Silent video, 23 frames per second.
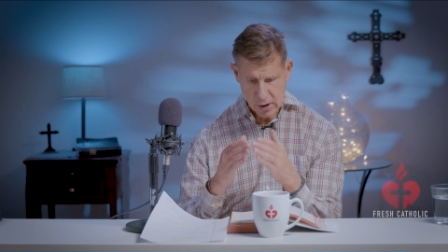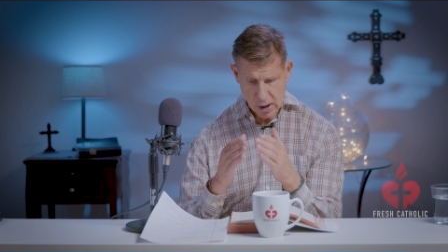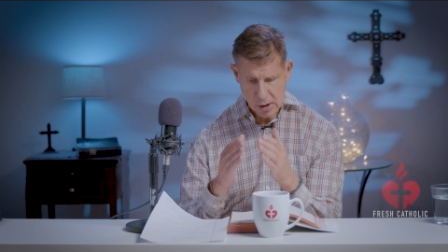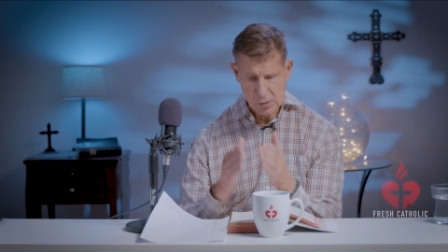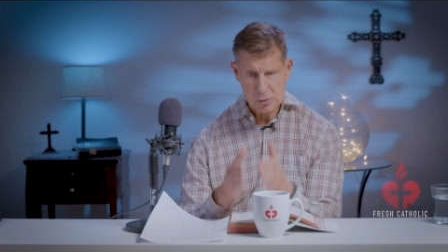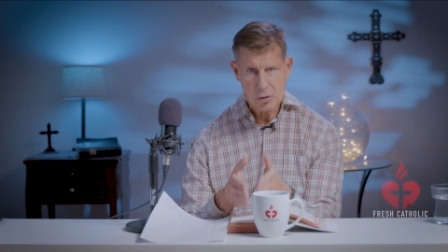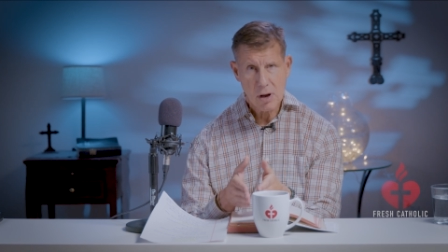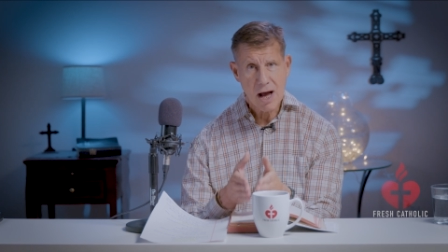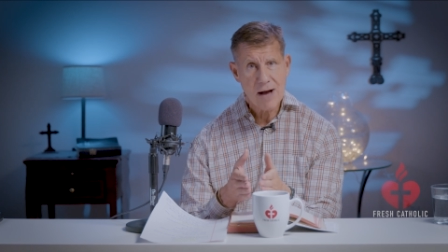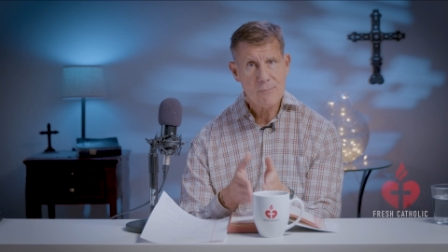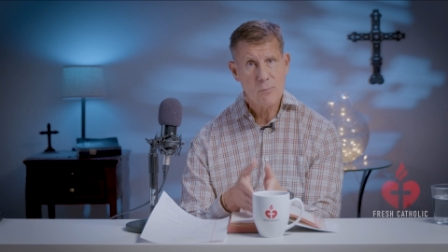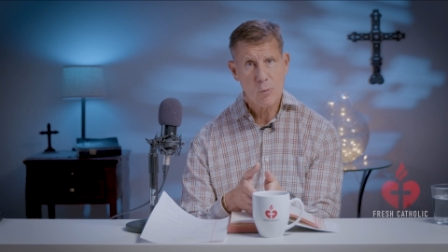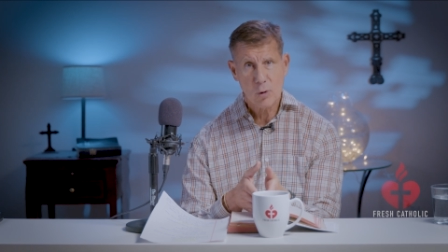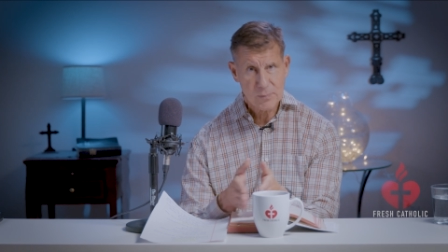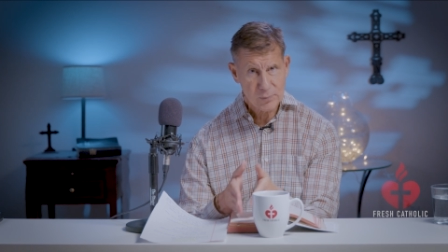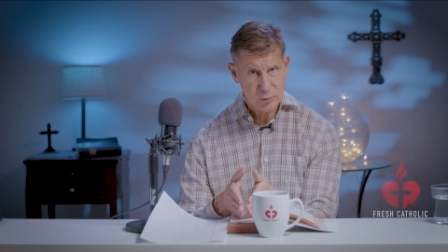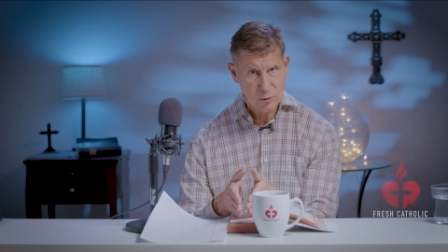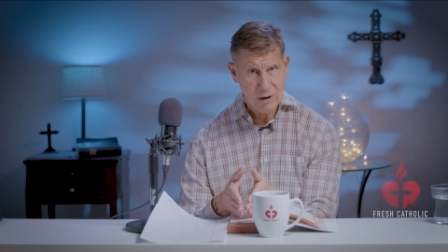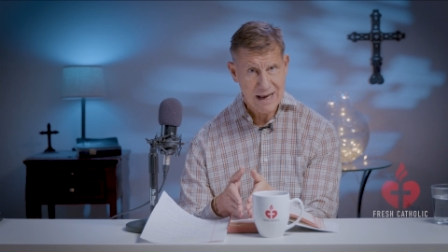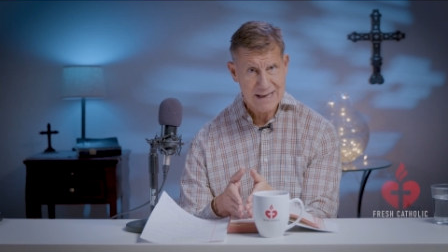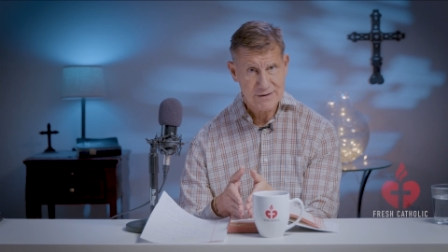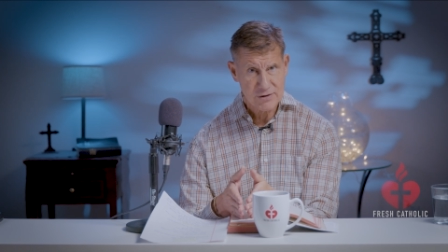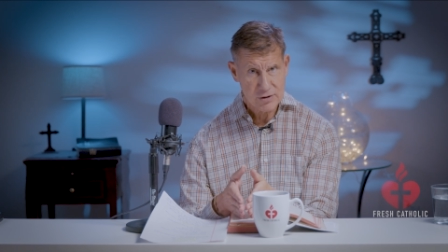a lot more
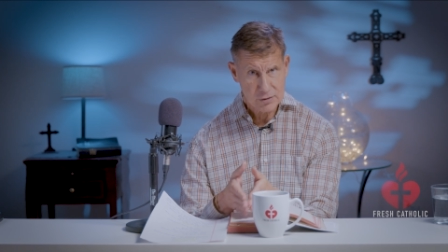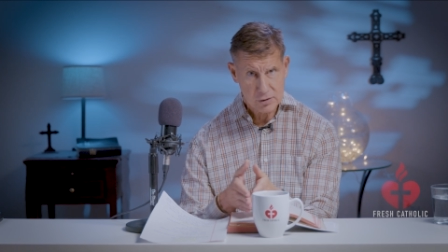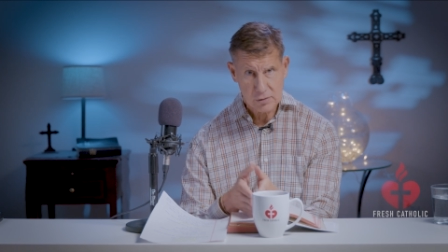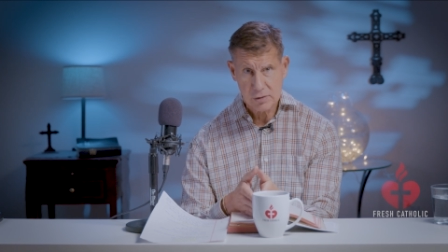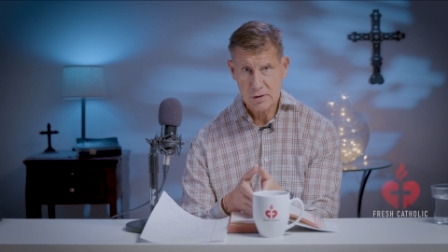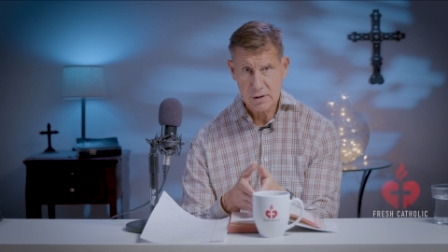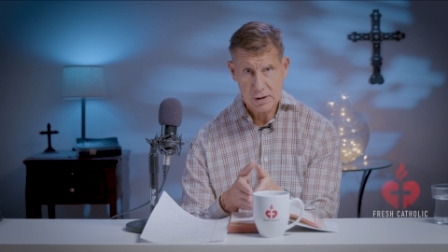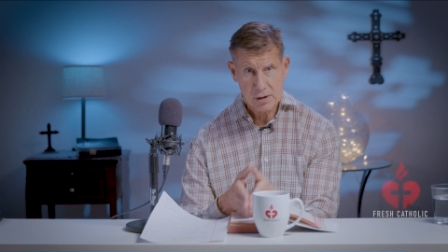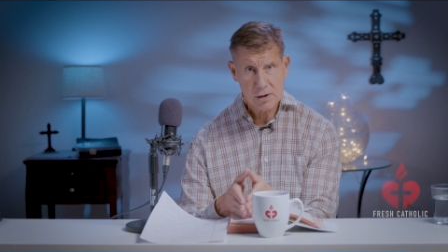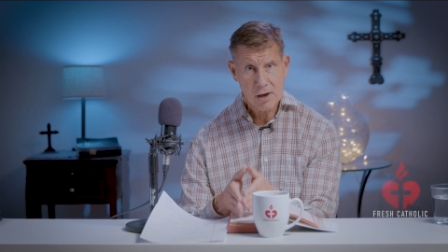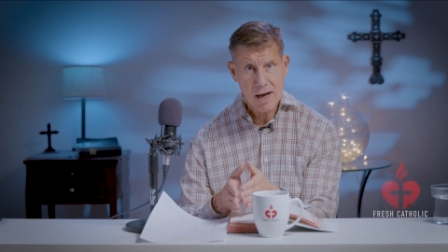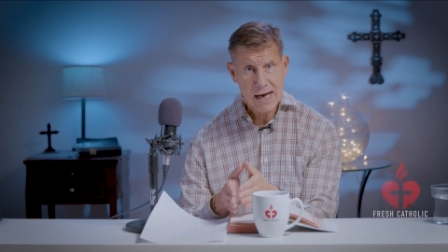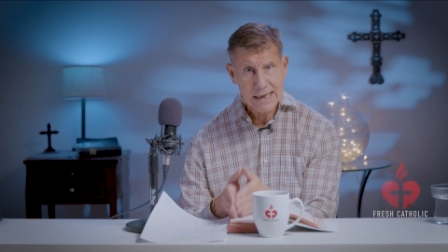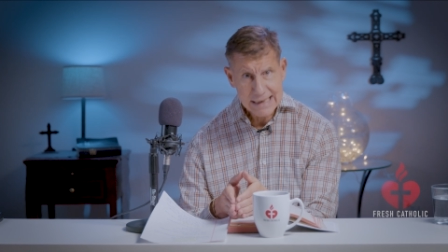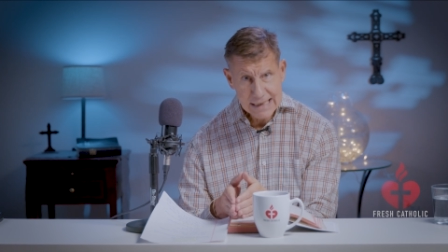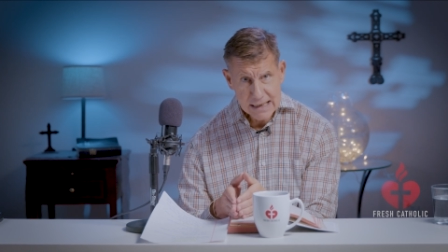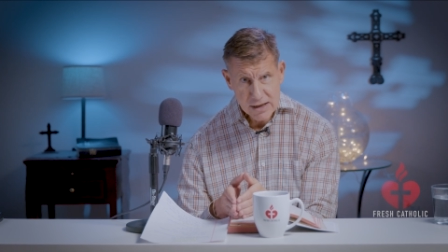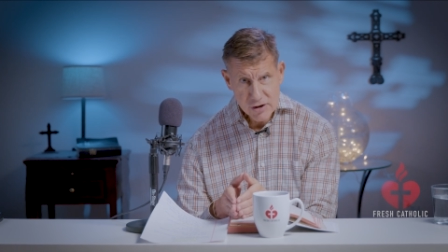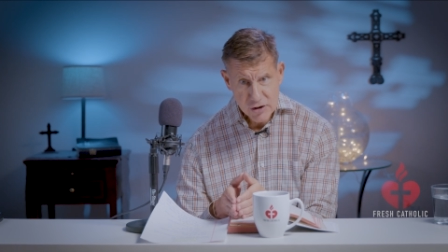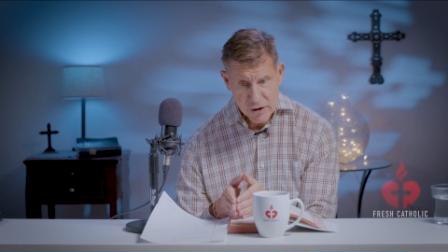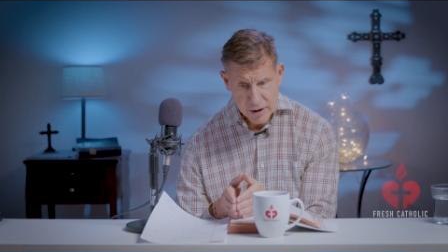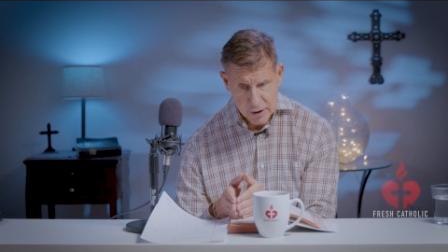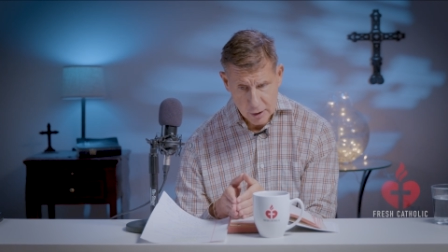practical and a lot
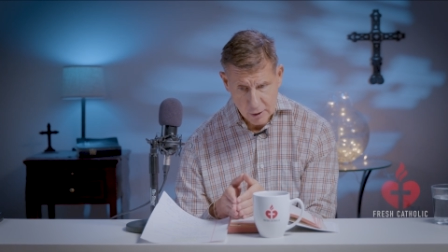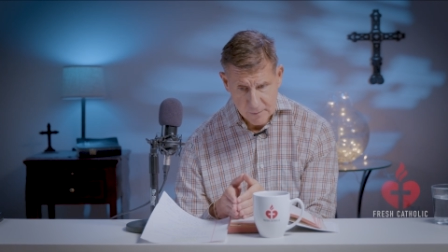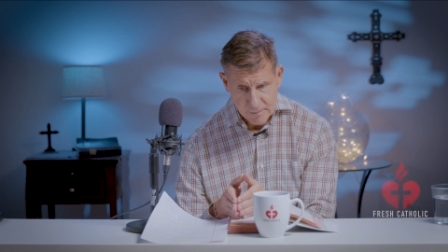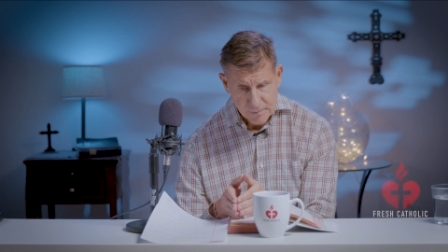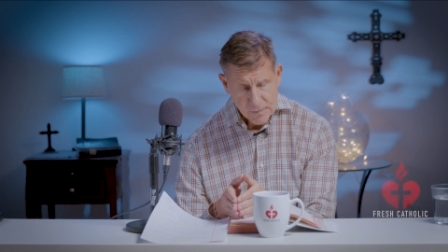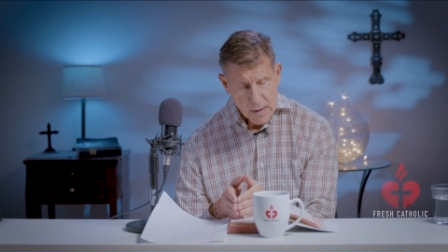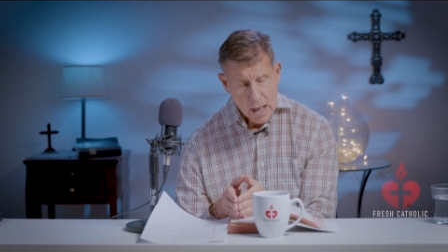easier.